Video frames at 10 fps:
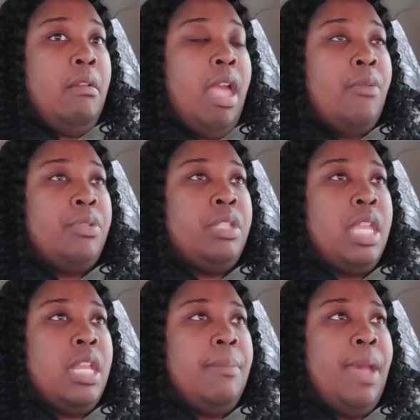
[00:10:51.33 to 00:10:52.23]
I was
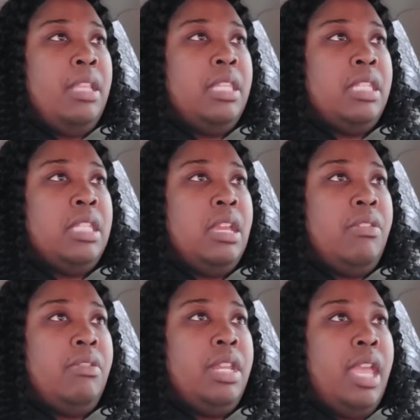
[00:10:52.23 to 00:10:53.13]
thinking about this the
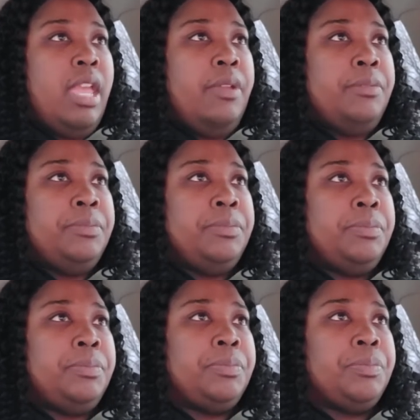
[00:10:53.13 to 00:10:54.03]
other day,
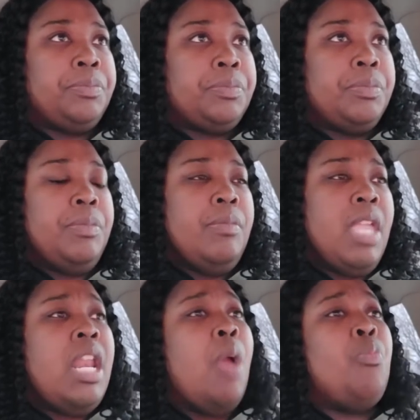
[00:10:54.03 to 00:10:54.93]

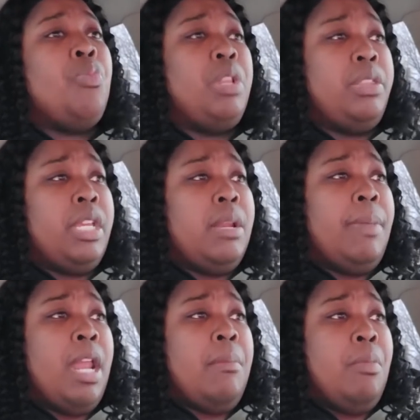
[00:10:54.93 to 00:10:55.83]
and I'm really thinking
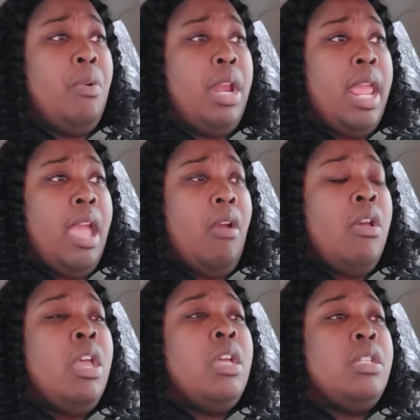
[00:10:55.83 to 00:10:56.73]
about it more now.
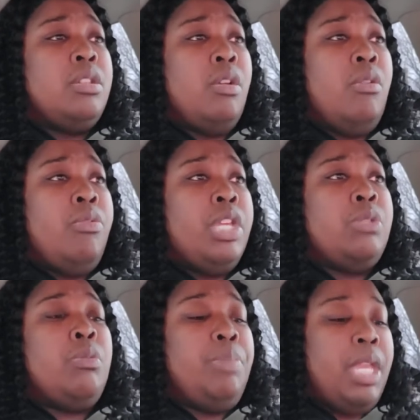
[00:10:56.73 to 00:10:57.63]
So
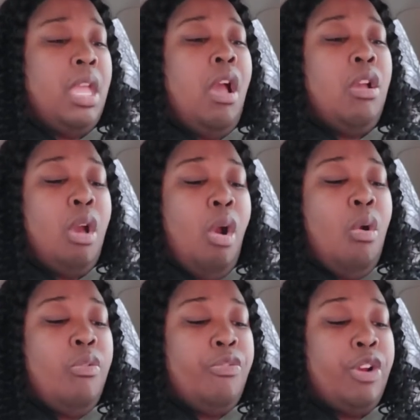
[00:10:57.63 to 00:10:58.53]
this will be a
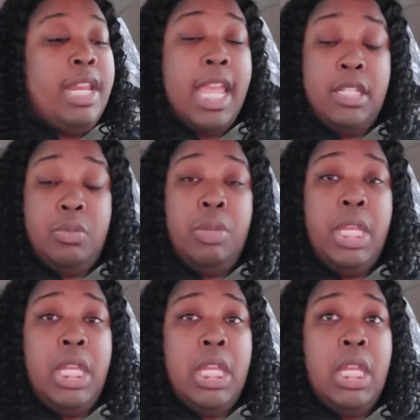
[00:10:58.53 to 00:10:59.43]
goal for next
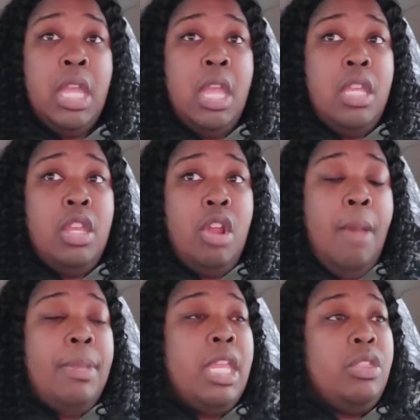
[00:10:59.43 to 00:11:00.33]
week. You know,
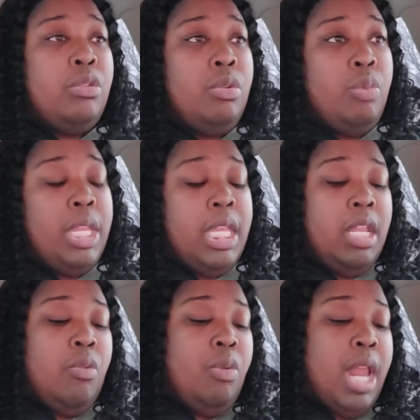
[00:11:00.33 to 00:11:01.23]
I'm going to get through the
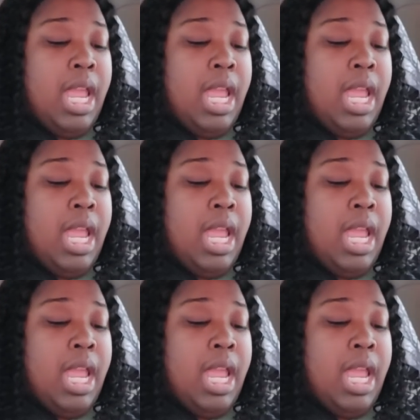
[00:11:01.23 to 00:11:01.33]
weekend and what